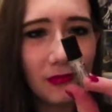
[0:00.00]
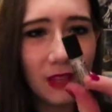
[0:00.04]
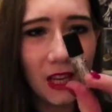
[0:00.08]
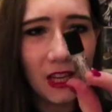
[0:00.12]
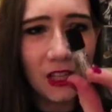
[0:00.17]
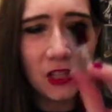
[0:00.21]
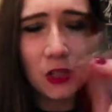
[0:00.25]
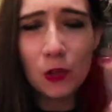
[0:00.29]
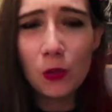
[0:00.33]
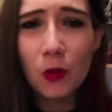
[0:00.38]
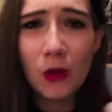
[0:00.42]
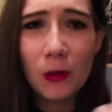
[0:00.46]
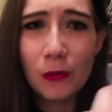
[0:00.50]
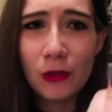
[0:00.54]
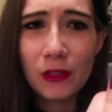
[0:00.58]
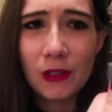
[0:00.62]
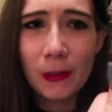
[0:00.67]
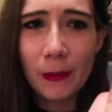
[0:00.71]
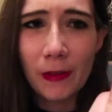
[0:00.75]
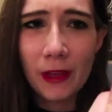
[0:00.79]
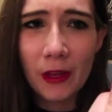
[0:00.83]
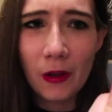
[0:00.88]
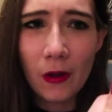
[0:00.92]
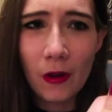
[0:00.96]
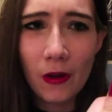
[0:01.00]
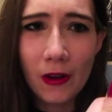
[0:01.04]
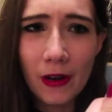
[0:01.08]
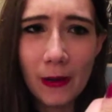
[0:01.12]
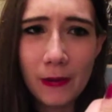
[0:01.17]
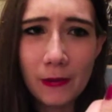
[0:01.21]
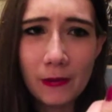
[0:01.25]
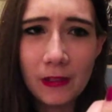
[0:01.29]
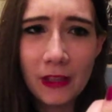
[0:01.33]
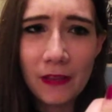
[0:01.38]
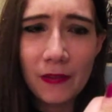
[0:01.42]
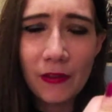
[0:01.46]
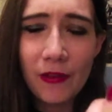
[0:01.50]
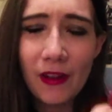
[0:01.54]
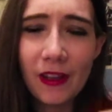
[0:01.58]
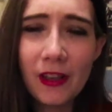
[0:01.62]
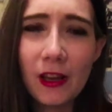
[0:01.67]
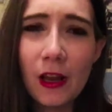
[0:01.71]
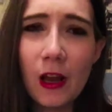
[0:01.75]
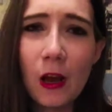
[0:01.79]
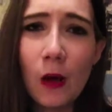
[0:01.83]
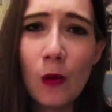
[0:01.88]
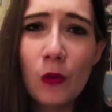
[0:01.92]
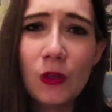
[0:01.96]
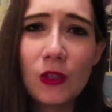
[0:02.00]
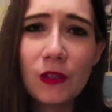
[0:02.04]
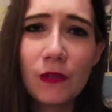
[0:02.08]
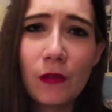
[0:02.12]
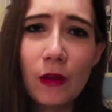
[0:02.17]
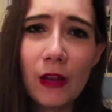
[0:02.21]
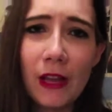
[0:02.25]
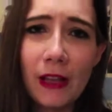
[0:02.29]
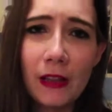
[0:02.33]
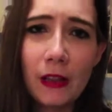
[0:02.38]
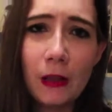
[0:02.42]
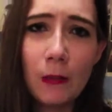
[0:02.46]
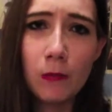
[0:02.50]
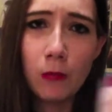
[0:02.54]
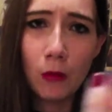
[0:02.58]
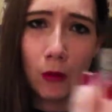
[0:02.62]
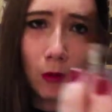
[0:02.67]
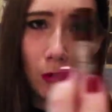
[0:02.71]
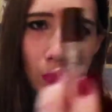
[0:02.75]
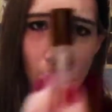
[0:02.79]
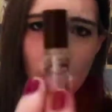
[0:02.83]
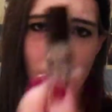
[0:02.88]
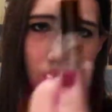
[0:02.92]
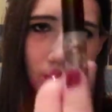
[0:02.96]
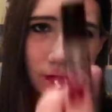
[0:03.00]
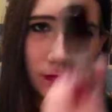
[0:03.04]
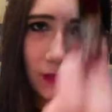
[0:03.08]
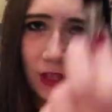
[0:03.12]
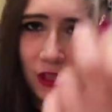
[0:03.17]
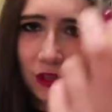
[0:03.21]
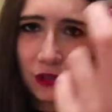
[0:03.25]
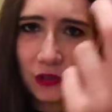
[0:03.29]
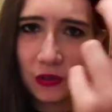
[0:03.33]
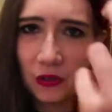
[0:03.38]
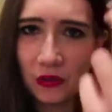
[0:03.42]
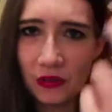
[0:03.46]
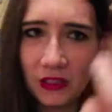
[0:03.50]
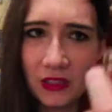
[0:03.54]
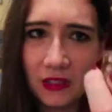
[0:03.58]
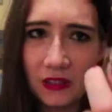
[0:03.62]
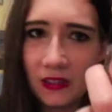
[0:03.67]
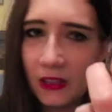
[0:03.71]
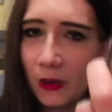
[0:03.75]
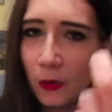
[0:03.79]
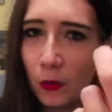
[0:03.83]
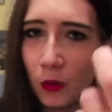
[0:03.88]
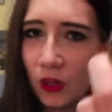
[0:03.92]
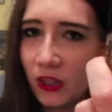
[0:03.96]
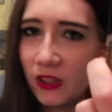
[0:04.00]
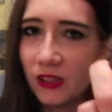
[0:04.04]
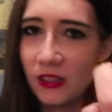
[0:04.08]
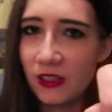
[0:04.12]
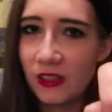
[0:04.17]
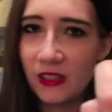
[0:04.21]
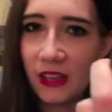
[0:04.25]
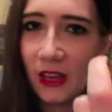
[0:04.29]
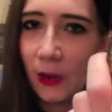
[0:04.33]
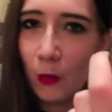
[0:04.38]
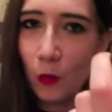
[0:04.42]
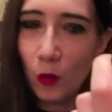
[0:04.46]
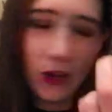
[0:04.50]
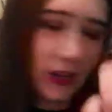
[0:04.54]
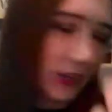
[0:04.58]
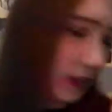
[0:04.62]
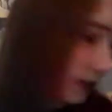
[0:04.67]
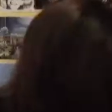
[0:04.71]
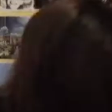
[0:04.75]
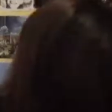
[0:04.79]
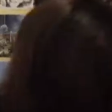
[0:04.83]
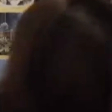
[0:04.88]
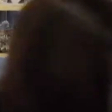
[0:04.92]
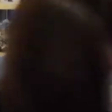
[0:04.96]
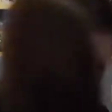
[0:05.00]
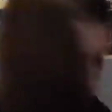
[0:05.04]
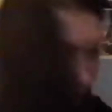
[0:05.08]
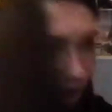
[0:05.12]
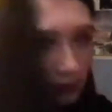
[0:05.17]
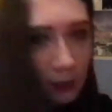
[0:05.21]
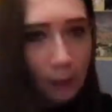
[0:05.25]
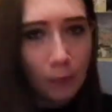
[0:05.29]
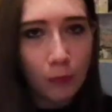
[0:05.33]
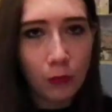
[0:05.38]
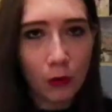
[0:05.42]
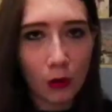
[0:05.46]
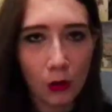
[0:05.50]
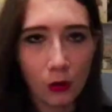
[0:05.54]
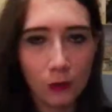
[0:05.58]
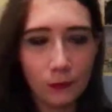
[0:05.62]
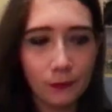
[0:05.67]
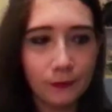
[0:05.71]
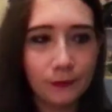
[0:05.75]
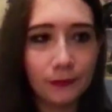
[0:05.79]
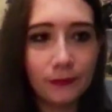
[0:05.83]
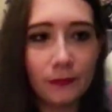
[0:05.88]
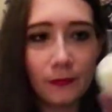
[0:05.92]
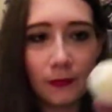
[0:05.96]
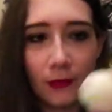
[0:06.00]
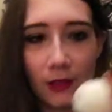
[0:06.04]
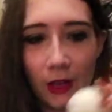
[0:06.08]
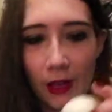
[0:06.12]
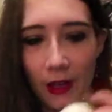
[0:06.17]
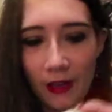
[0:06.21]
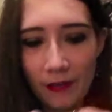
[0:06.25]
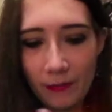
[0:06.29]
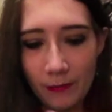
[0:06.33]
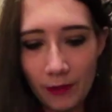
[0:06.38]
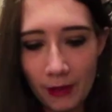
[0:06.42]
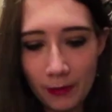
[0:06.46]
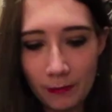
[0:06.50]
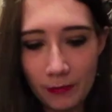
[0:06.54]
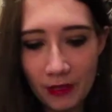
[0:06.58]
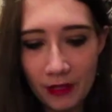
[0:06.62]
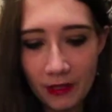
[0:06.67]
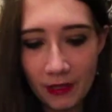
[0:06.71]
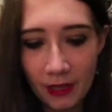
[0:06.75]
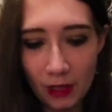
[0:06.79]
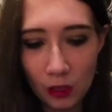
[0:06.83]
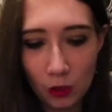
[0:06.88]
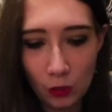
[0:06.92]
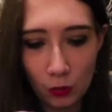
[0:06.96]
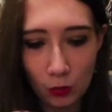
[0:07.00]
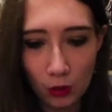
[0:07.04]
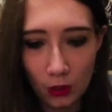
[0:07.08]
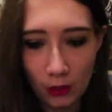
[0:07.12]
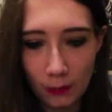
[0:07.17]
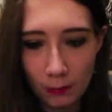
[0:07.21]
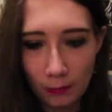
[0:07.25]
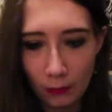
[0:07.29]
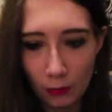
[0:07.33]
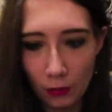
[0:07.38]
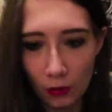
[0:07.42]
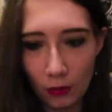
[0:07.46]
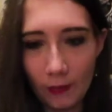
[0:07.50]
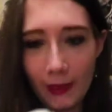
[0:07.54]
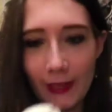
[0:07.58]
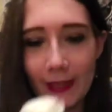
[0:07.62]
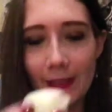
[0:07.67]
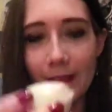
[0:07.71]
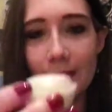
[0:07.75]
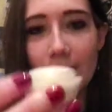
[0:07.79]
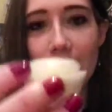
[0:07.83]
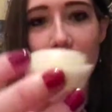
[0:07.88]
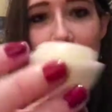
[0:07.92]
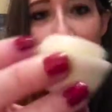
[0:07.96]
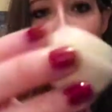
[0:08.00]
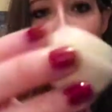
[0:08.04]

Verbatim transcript: I just want to put something on, and given the fact that I always forget lip balm, I just use this. It works the same way. Speaking of lip balm, I have my Be Natural lip balm, and this